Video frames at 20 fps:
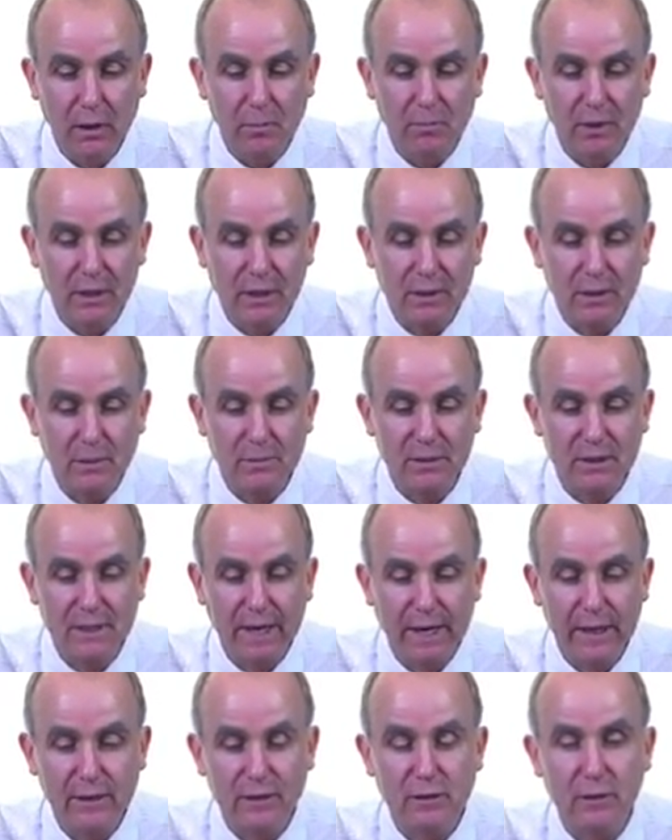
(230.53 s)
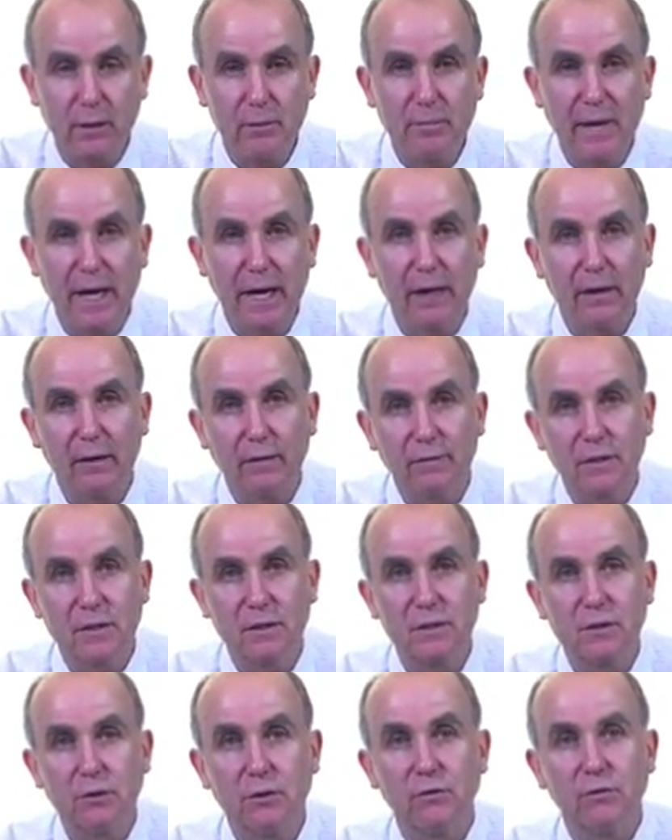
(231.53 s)
but a substantial amount of the
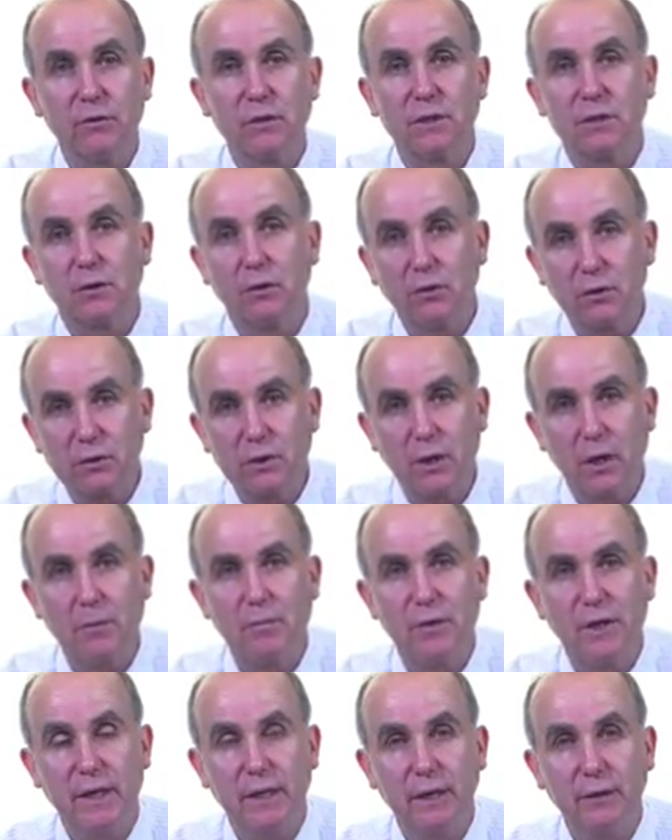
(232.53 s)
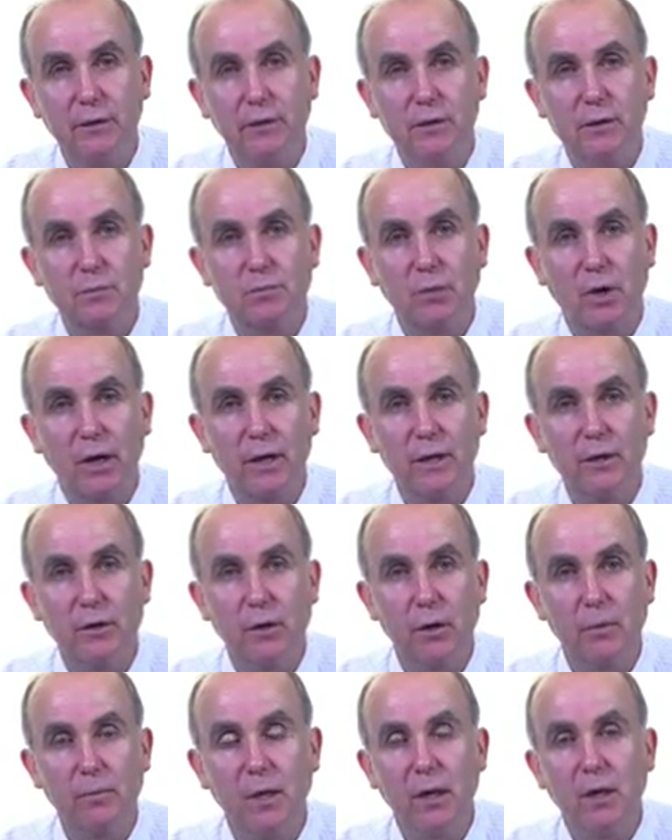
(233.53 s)
silver is also being used by
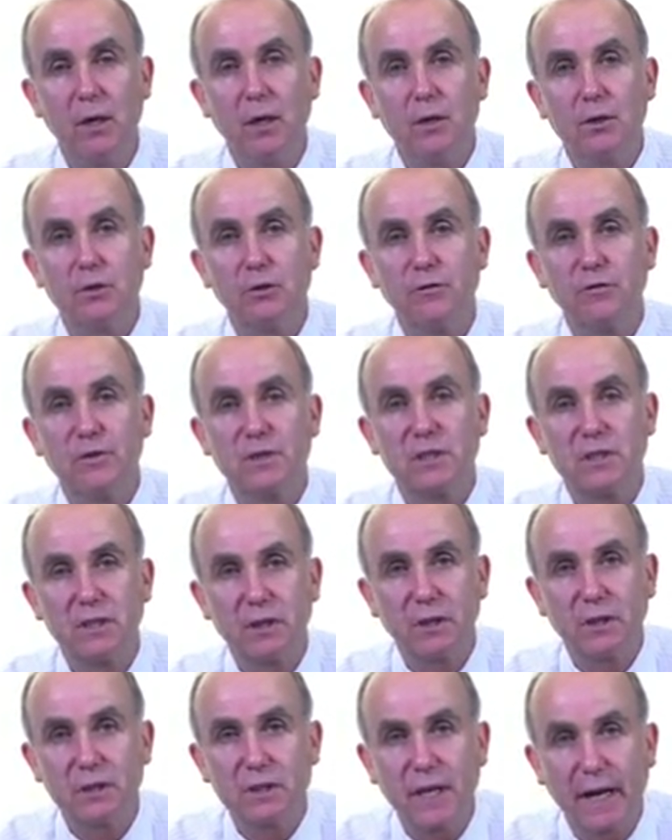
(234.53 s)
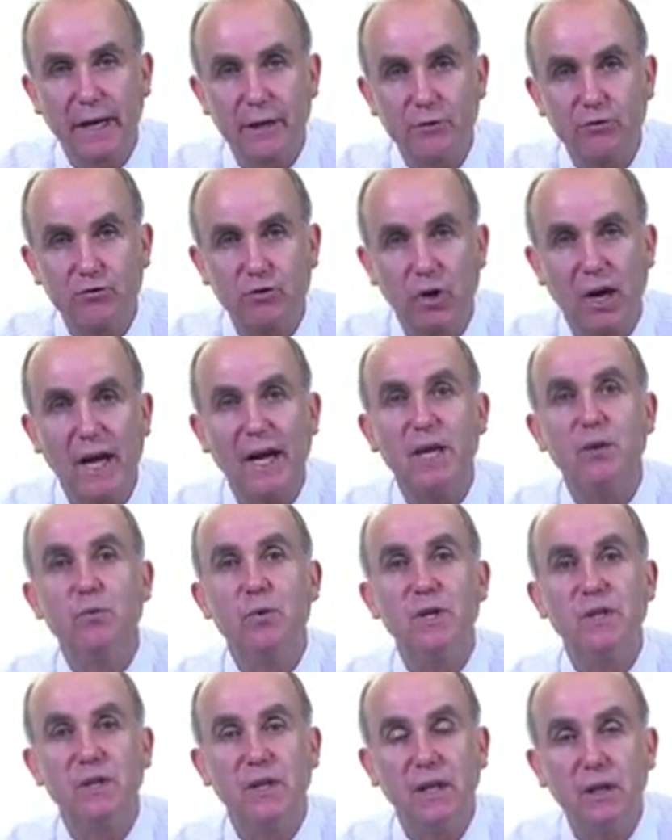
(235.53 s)
Europe to facilitate trade
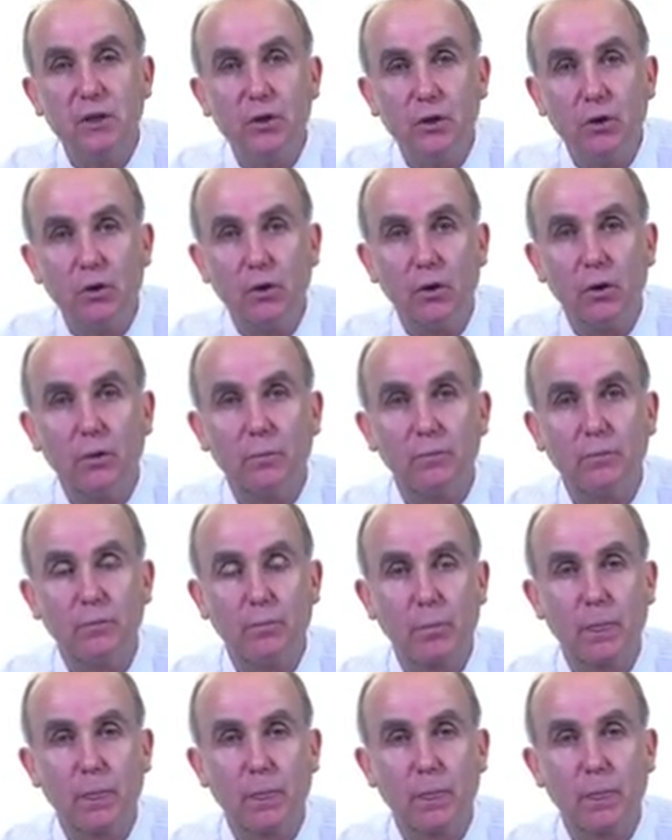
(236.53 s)
within Europe.